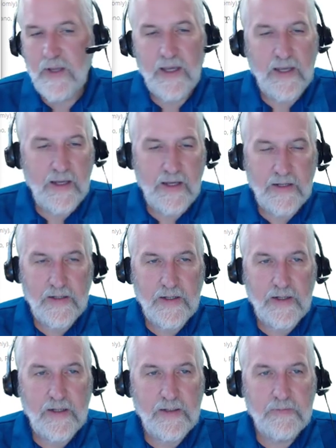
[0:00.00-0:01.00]
And
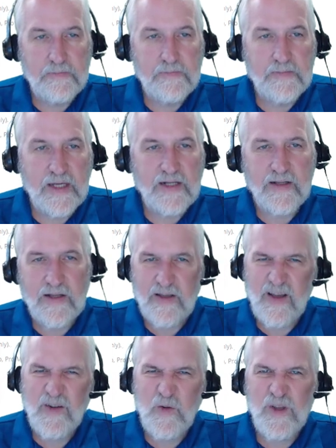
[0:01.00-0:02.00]
a
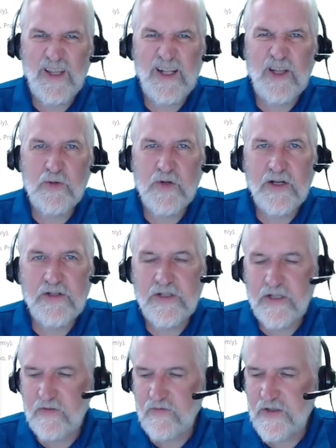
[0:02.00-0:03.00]
little
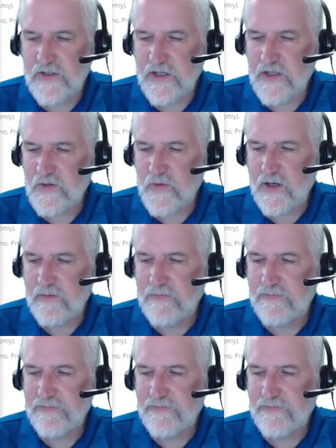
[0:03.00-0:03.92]
introduction into fritzing as well.